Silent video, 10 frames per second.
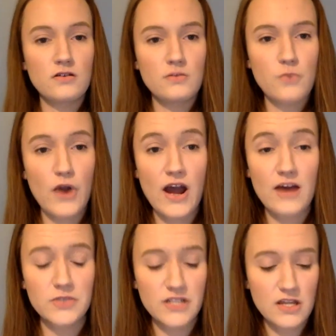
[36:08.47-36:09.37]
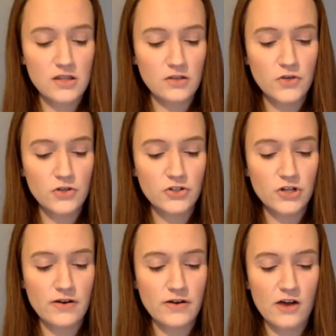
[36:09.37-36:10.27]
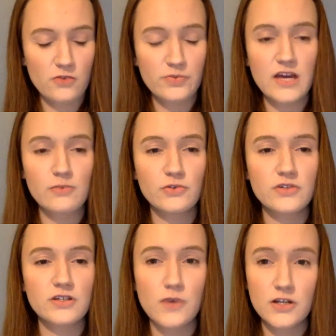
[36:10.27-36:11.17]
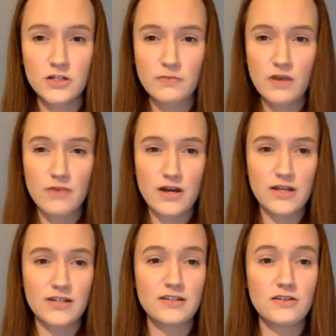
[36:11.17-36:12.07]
Perhaps in the future, I'll be able to switch my mind